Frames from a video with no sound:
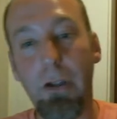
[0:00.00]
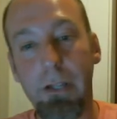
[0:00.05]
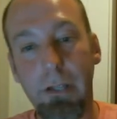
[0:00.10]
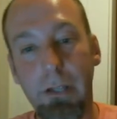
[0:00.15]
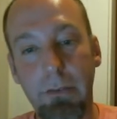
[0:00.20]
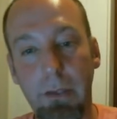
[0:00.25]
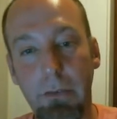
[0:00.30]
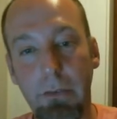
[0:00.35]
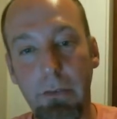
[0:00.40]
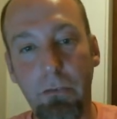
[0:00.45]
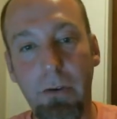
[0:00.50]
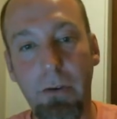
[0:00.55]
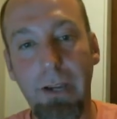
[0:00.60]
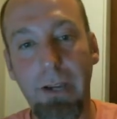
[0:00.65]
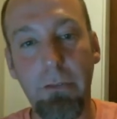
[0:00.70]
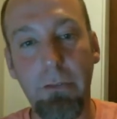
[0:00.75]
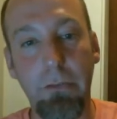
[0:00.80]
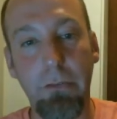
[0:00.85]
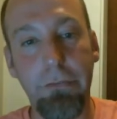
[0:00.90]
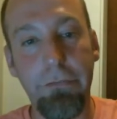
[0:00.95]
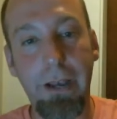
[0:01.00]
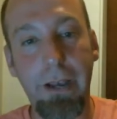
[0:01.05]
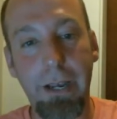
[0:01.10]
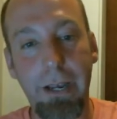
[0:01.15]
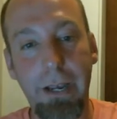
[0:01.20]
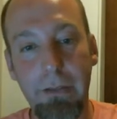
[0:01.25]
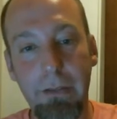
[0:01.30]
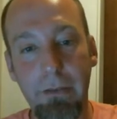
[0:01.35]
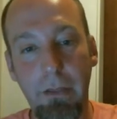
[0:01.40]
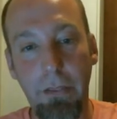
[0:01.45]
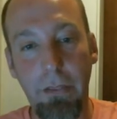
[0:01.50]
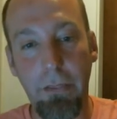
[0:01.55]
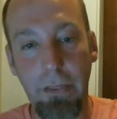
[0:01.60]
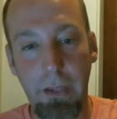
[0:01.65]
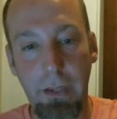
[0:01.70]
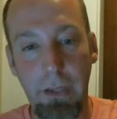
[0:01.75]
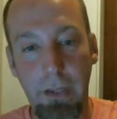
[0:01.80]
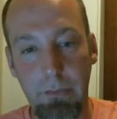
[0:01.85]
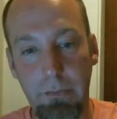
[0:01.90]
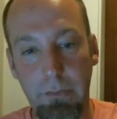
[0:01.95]
is trying to find
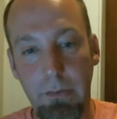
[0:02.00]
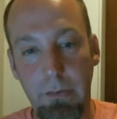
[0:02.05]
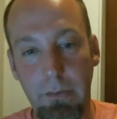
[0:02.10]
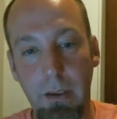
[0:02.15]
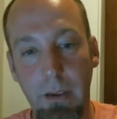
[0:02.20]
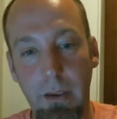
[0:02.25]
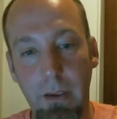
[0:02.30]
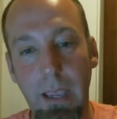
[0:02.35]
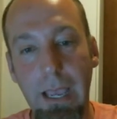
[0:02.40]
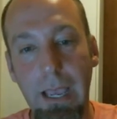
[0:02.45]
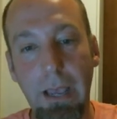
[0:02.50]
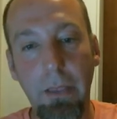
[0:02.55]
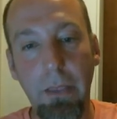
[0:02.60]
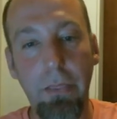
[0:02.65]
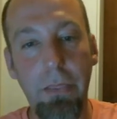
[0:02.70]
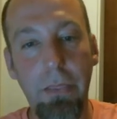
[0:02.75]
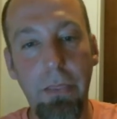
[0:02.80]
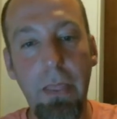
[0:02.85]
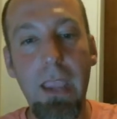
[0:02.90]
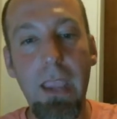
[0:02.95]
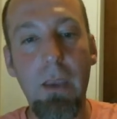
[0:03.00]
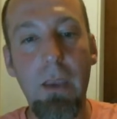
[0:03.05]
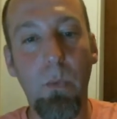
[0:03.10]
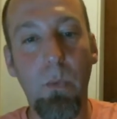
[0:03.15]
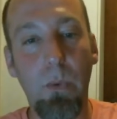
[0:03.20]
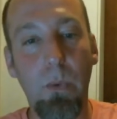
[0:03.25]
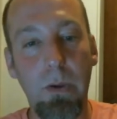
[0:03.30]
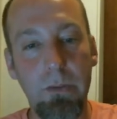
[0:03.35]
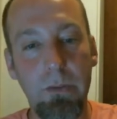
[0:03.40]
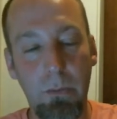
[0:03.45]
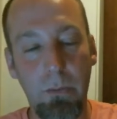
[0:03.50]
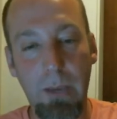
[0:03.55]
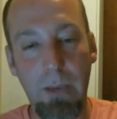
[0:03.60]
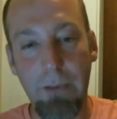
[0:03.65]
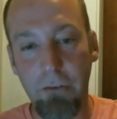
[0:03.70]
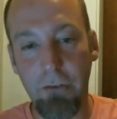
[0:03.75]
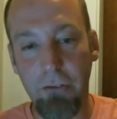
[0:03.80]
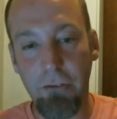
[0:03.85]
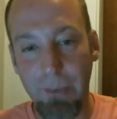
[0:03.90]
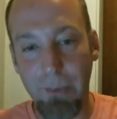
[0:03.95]
things, how they want to have
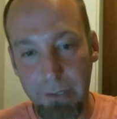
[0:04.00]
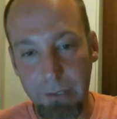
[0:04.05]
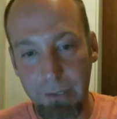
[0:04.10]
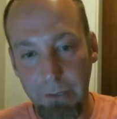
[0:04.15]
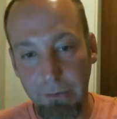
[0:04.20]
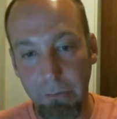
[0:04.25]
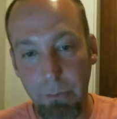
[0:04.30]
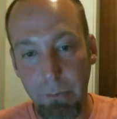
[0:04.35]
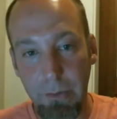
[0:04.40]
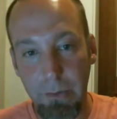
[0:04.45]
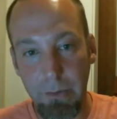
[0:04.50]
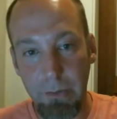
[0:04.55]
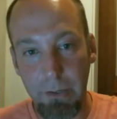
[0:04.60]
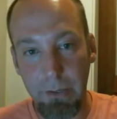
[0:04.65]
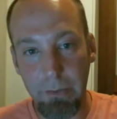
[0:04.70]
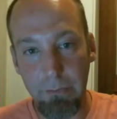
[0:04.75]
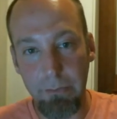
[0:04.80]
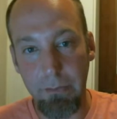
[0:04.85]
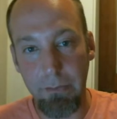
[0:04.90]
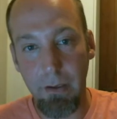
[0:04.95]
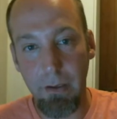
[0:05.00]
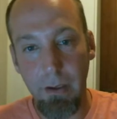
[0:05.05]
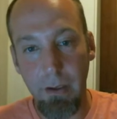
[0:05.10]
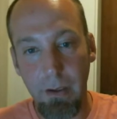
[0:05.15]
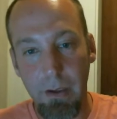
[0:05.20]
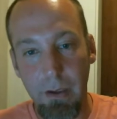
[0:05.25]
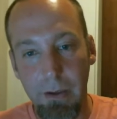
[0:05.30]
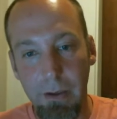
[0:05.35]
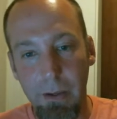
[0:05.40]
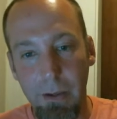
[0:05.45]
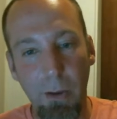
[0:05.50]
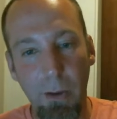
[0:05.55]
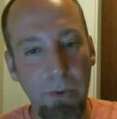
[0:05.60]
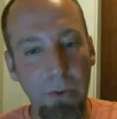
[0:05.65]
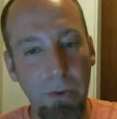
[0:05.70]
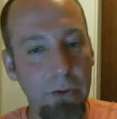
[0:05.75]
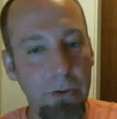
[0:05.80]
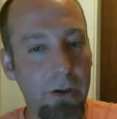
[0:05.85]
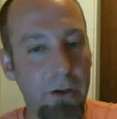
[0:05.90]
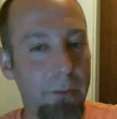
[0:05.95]
a shopping experience.
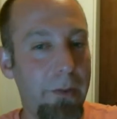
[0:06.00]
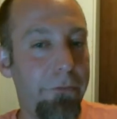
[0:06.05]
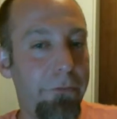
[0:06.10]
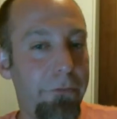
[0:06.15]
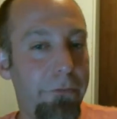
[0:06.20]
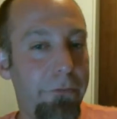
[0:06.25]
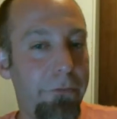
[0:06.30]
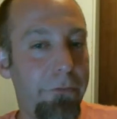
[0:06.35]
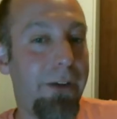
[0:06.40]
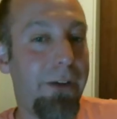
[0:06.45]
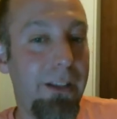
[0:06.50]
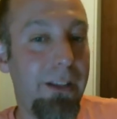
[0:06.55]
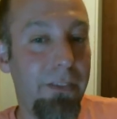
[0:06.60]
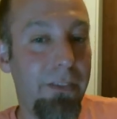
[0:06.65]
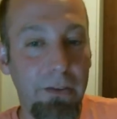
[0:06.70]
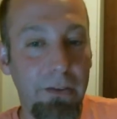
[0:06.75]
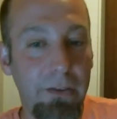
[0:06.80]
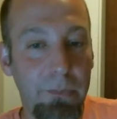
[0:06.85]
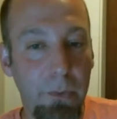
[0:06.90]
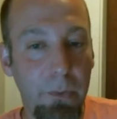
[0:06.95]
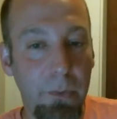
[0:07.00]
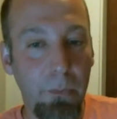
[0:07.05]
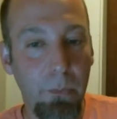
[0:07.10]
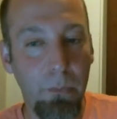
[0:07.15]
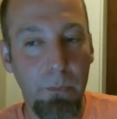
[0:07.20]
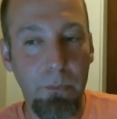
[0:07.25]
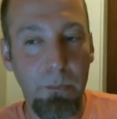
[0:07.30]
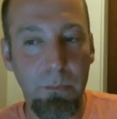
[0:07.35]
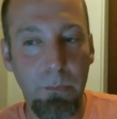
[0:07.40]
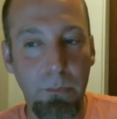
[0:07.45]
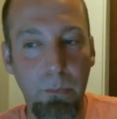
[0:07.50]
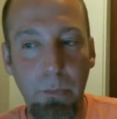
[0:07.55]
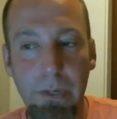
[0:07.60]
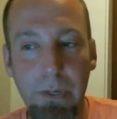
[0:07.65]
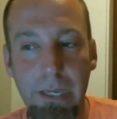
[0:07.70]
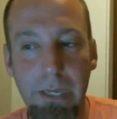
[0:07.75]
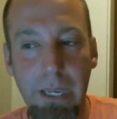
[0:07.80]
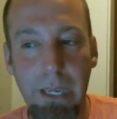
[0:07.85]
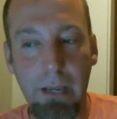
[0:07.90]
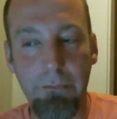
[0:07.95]
We talk about finding things, but
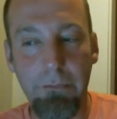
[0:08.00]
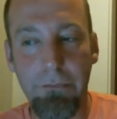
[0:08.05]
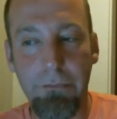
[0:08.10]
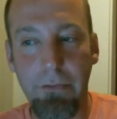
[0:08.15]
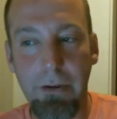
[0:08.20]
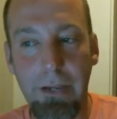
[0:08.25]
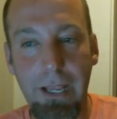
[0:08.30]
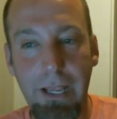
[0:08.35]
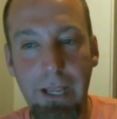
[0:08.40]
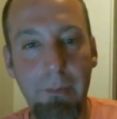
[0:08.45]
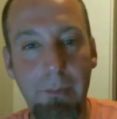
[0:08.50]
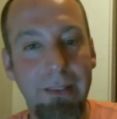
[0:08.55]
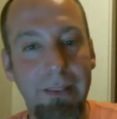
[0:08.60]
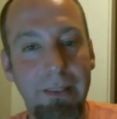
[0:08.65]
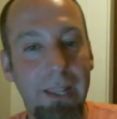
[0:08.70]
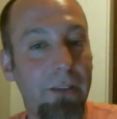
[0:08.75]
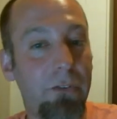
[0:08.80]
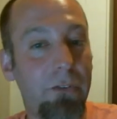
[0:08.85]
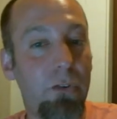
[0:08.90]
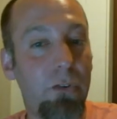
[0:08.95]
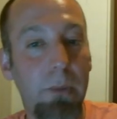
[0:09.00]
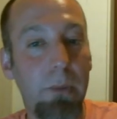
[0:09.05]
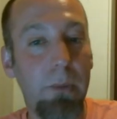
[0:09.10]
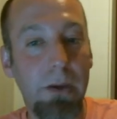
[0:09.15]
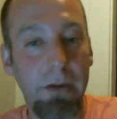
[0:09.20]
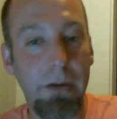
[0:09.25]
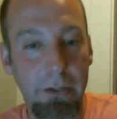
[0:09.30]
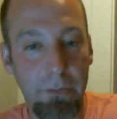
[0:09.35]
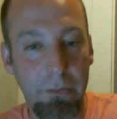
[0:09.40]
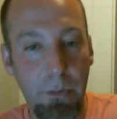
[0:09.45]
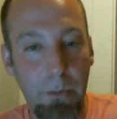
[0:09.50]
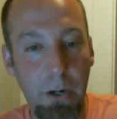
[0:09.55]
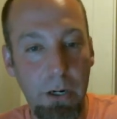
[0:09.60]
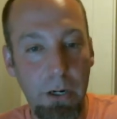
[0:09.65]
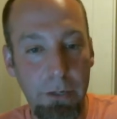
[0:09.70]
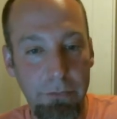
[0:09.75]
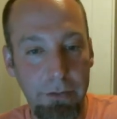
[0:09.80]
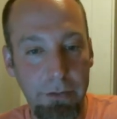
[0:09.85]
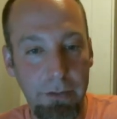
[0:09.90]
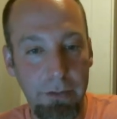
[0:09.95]
we can't forget about that experience
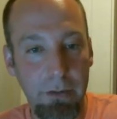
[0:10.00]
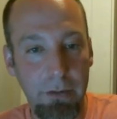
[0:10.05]
part of it.